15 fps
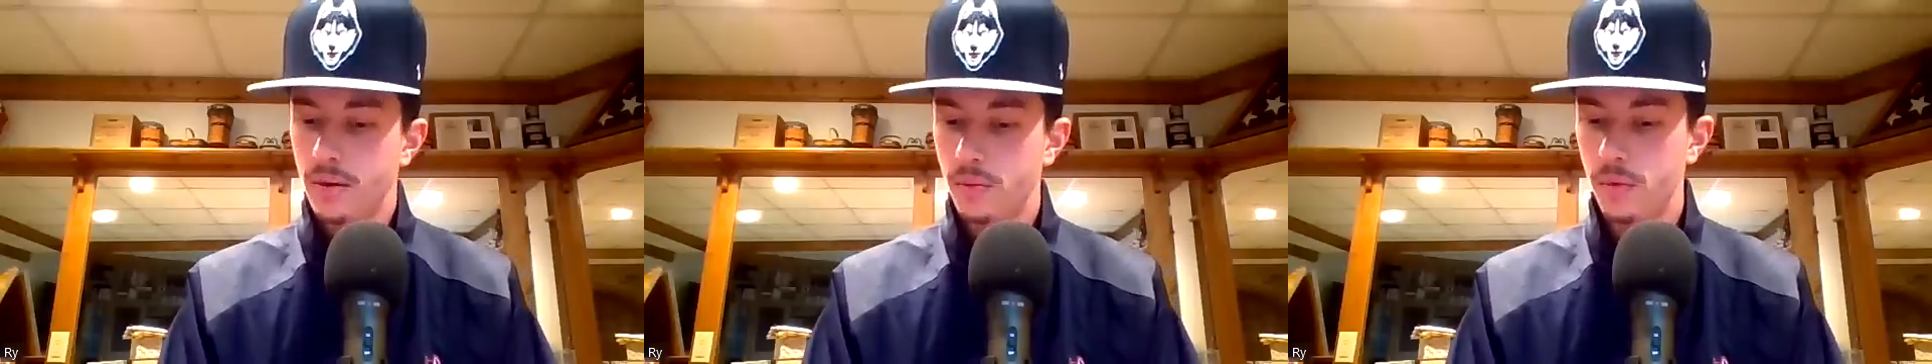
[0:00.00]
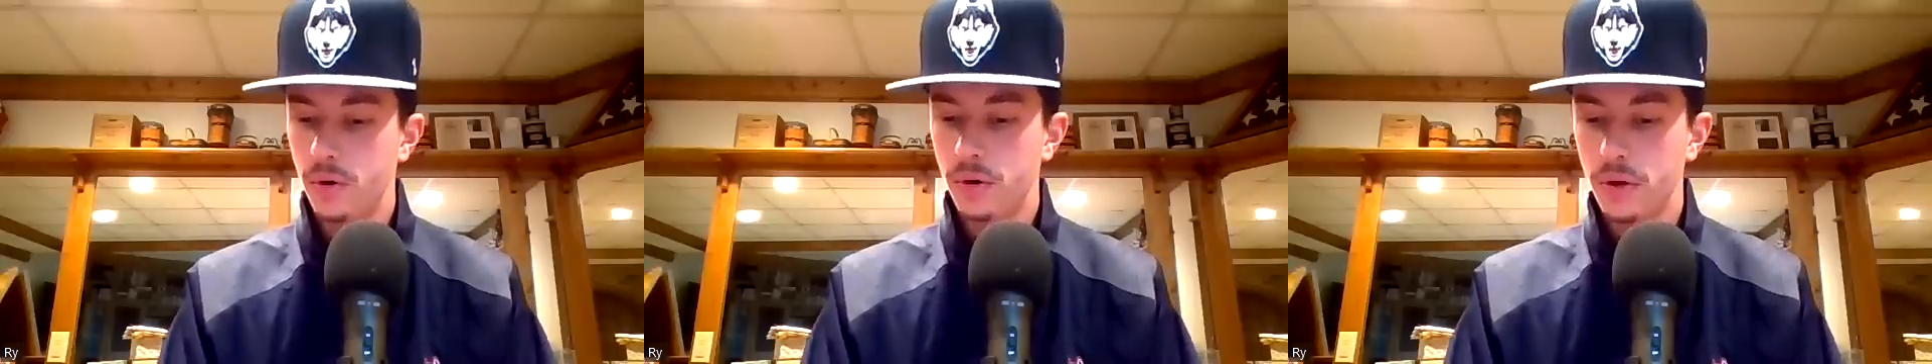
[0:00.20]

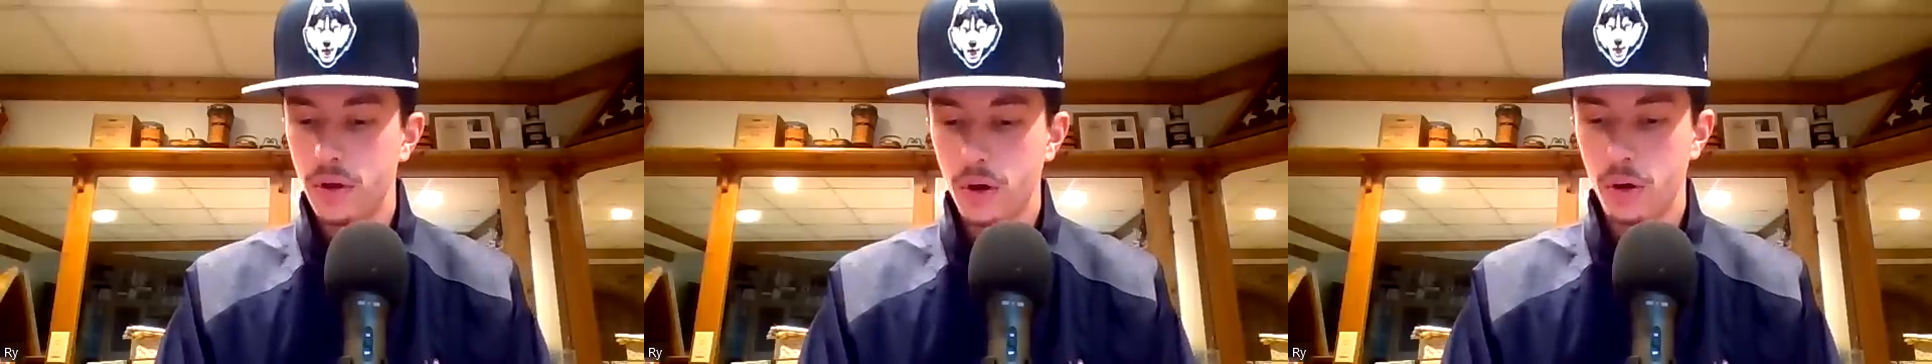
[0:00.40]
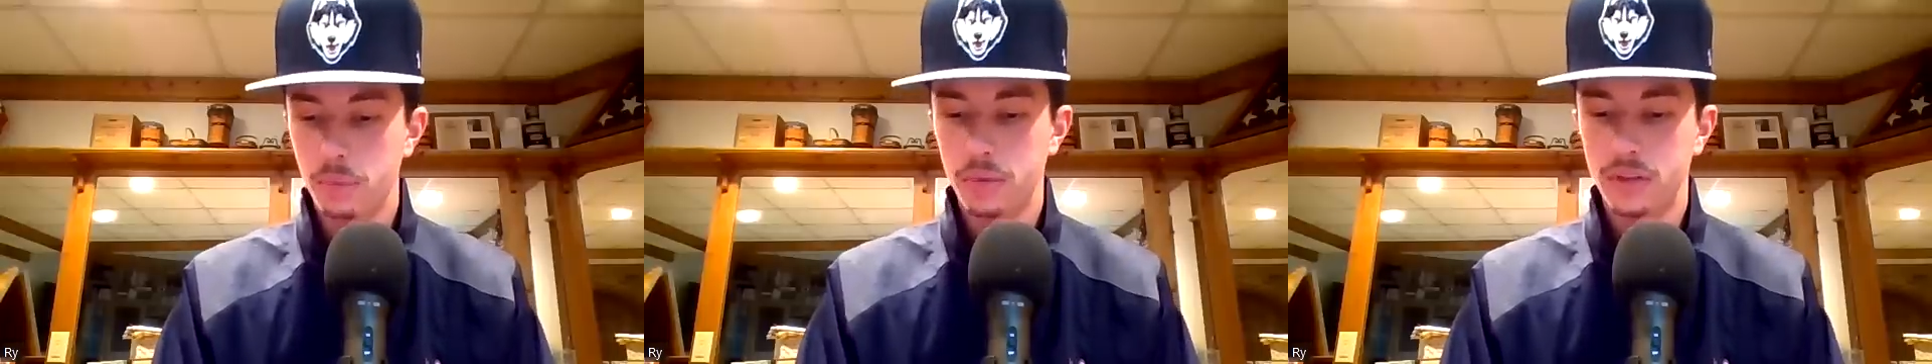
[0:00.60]

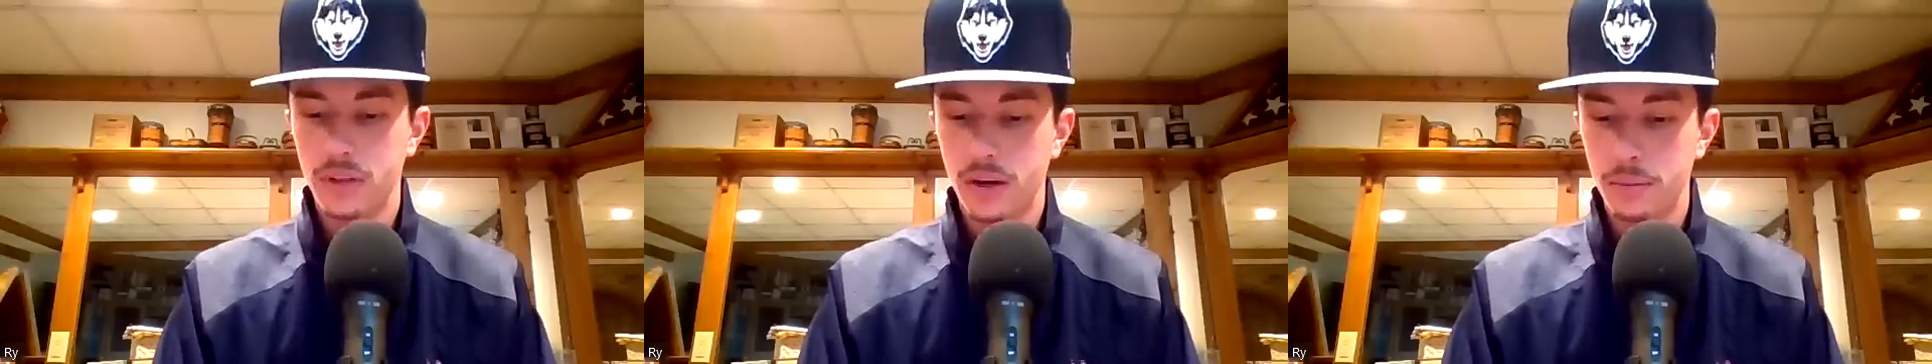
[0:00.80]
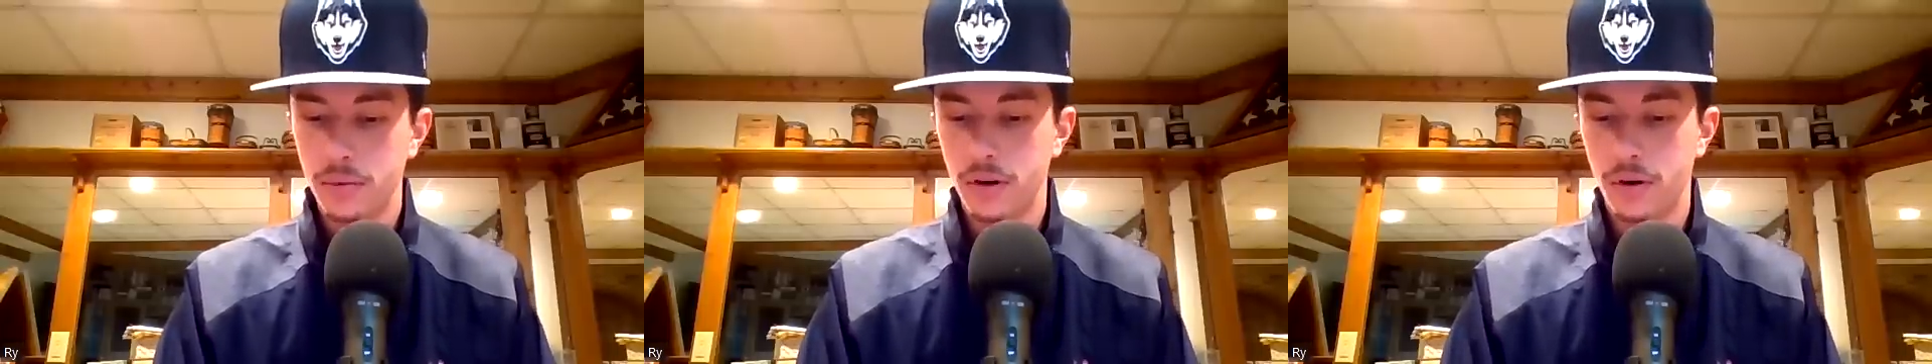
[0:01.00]
Really opened
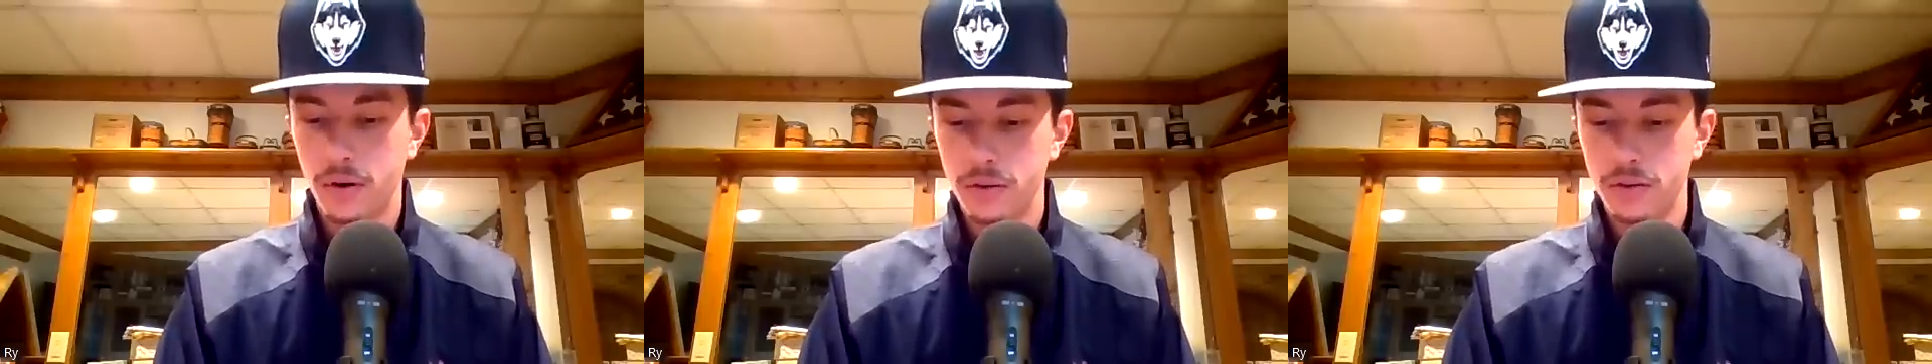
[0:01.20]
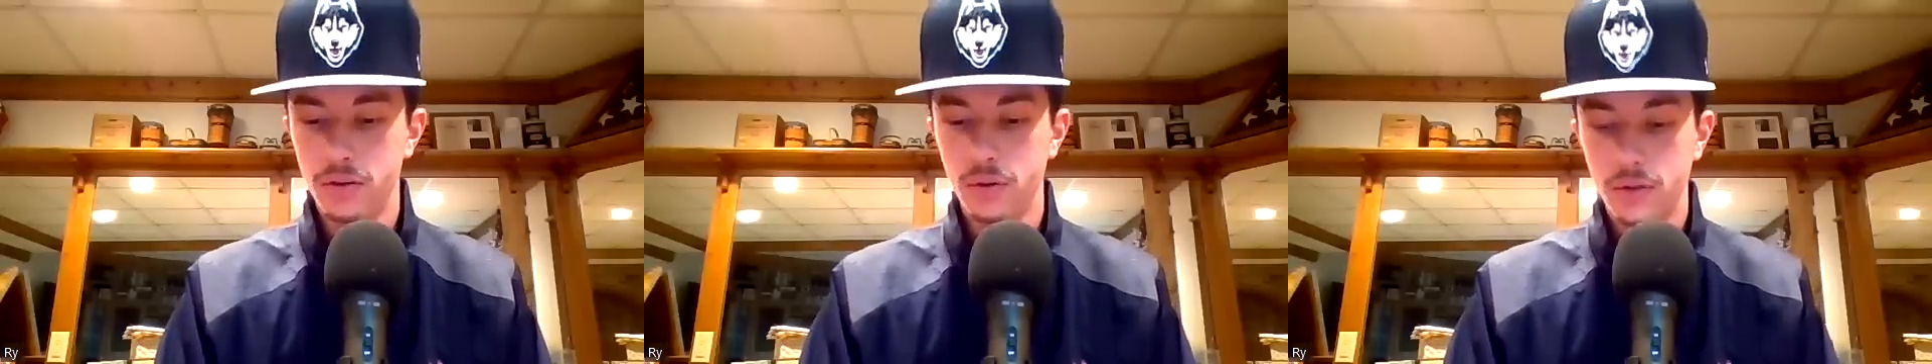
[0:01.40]
up
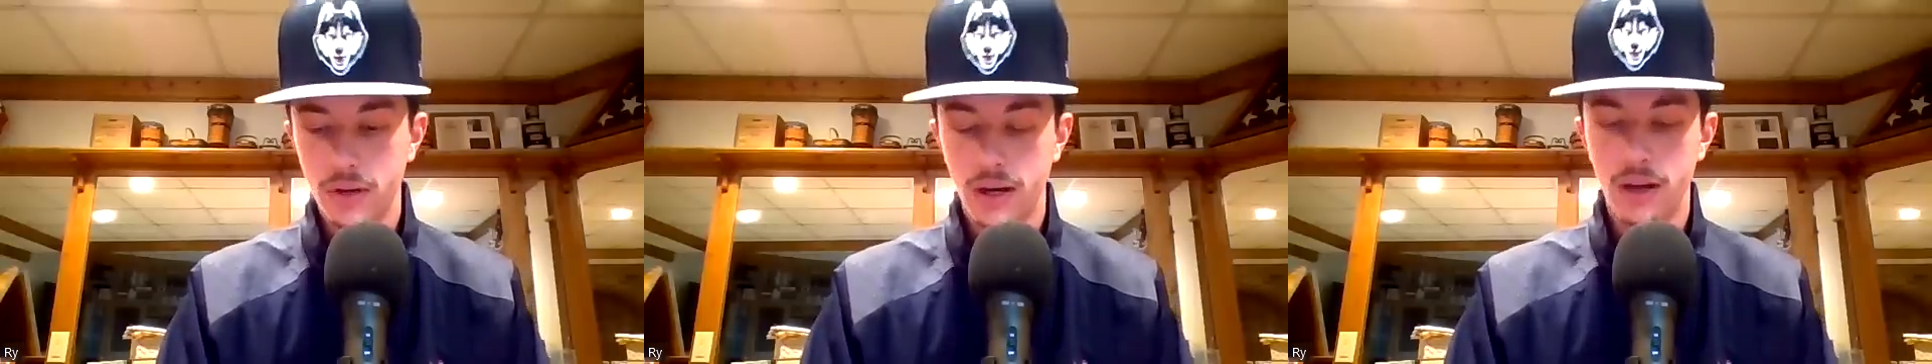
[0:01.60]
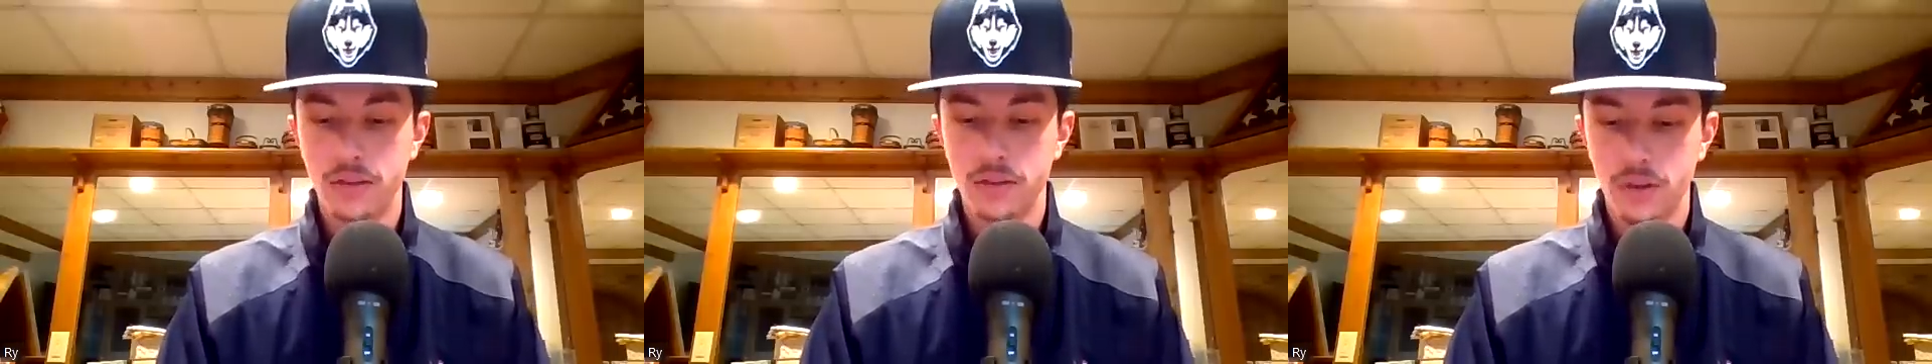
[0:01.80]

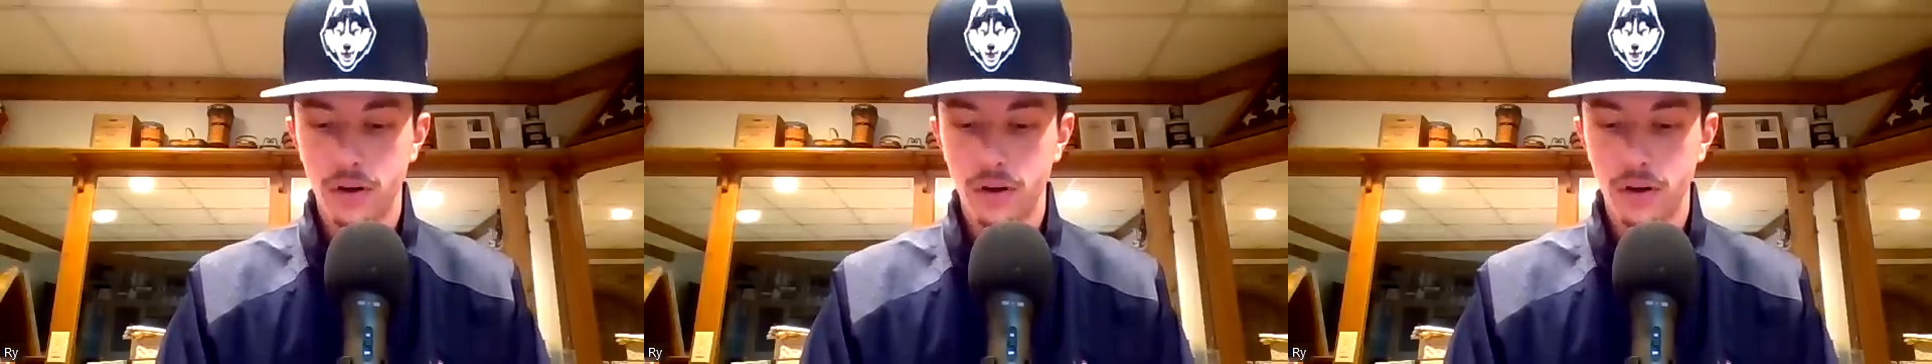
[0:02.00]
UConn's